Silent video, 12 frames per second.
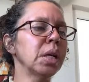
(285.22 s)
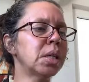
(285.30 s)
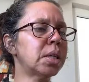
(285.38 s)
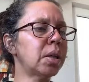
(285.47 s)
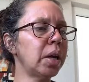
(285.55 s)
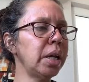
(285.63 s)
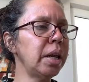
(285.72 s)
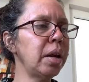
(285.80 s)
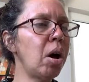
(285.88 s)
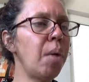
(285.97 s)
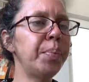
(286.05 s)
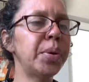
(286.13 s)
Study the
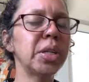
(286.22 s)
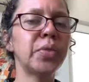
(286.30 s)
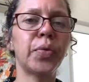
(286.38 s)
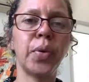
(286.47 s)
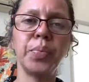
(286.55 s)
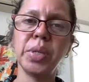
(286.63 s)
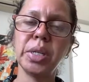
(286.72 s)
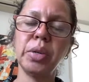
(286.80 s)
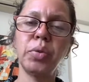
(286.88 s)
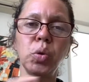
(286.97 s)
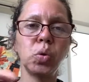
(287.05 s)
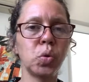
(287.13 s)
numbers from
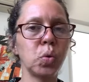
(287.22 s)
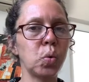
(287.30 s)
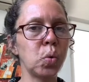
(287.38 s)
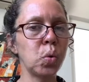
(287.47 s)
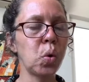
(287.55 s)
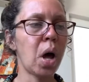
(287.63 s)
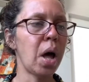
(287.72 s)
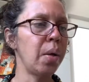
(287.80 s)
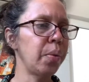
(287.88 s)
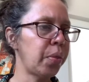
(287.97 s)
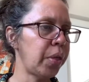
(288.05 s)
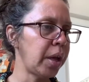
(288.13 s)
0 to
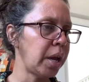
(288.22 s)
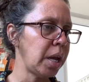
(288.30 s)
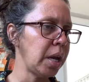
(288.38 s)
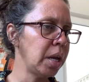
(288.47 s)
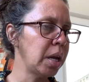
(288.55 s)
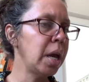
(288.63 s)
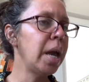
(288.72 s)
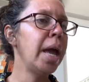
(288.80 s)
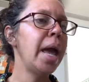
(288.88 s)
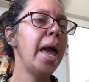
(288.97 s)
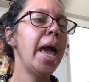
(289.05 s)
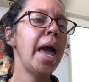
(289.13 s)
30
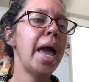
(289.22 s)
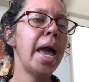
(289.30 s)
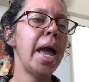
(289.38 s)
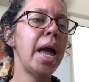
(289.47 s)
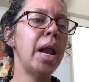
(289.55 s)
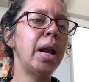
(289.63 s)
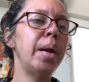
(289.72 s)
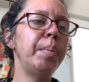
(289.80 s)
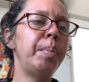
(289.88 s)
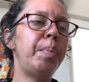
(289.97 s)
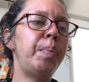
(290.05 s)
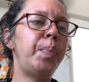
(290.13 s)

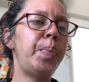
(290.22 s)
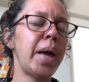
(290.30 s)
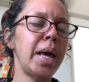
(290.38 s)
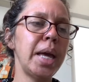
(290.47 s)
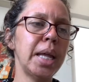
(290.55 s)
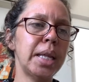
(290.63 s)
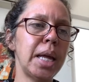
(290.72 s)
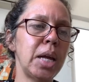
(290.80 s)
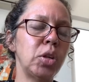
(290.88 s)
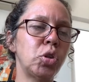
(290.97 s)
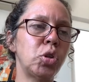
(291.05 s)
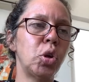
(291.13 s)
and pay
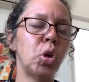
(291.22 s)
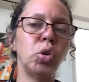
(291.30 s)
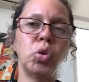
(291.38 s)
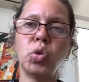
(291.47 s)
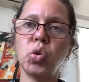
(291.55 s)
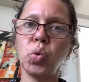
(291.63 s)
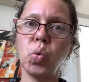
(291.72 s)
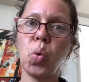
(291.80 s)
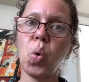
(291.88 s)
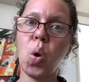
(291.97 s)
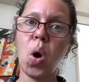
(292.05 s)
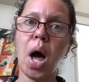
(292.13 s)
attention to
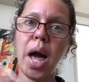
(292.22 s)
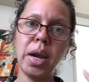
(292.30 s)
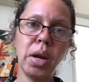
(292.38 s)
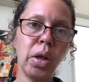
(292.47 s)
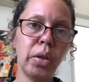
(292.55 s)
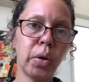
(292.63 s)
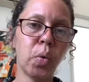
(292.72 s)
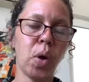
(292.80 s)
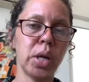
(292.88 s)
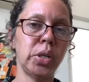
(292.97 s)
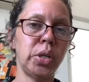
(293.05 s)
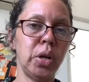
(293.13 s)
another
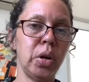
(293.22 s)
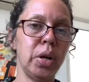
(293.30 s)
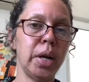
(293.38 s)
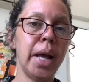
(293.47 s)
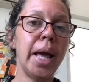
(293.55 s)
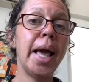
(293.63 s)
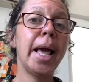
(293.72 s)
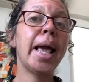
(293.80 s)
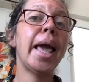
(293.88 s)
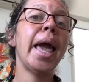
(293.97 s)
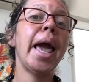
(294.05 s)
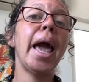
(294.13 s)
question.
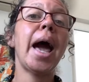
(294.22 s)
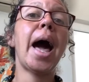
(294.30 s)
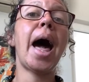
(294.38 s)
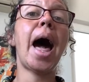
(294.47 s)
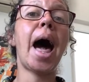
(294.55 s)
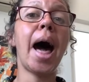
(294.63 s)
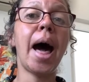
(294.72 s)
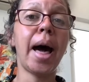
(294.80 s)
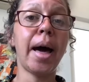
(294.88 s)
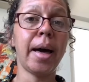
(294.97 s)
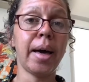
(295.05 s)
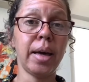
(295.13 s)
¿Qué
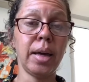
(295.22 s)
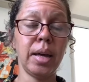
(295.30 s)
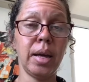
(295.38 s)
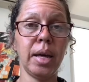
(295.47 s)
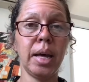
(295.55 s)
hay?